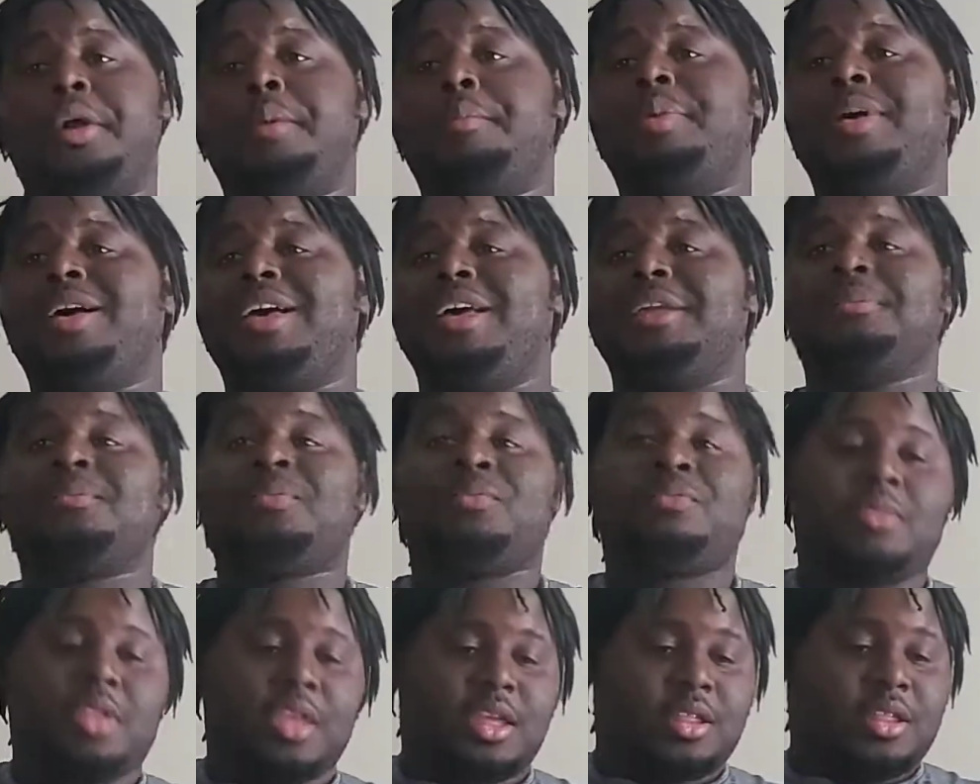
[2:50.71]
But
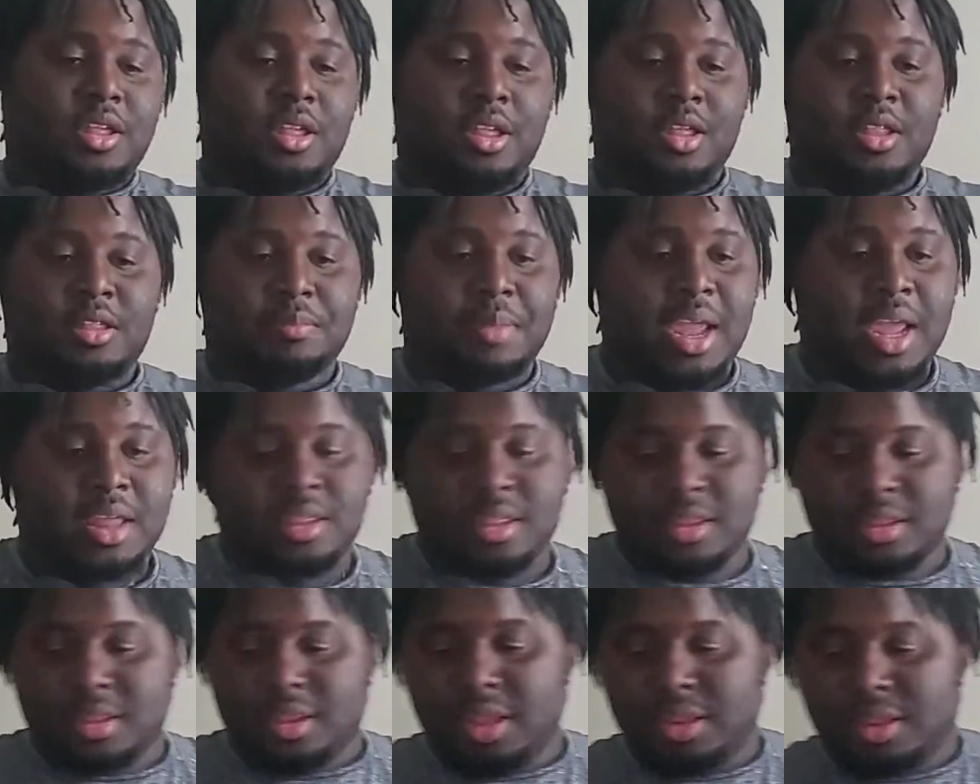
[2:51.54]
this is
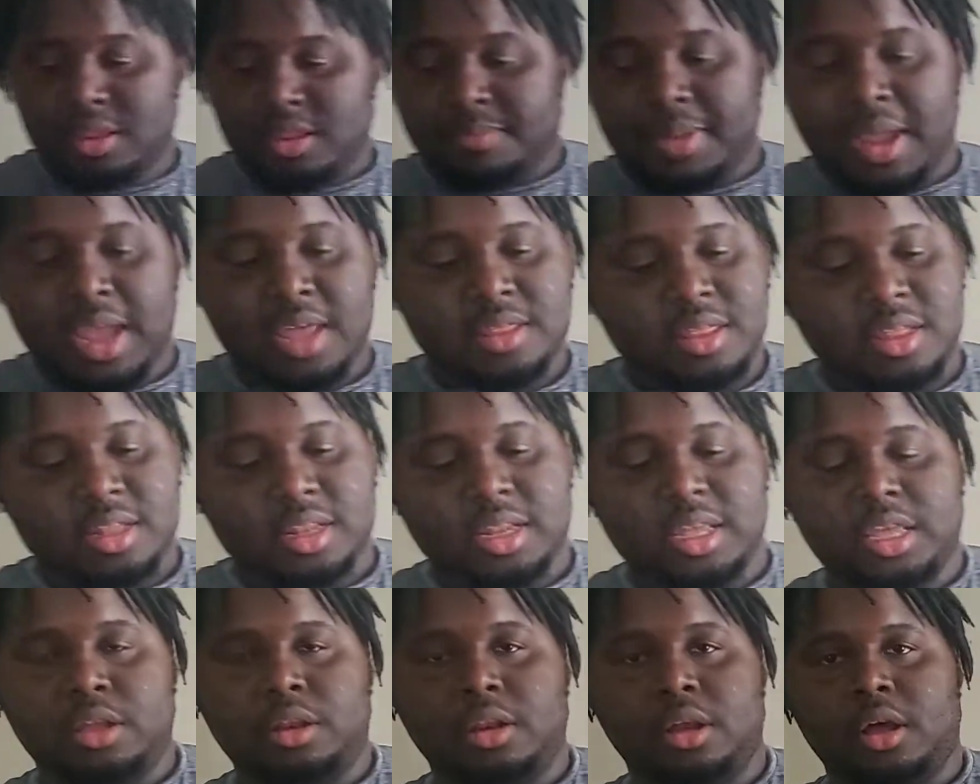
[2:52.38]
basically,
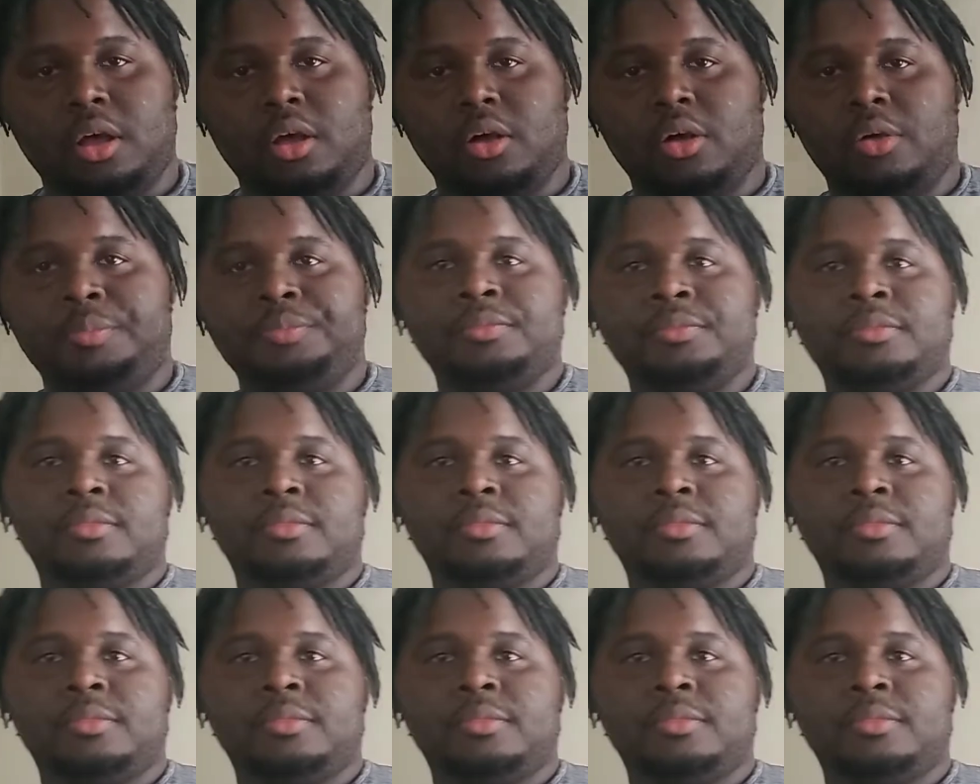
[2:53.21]
you know,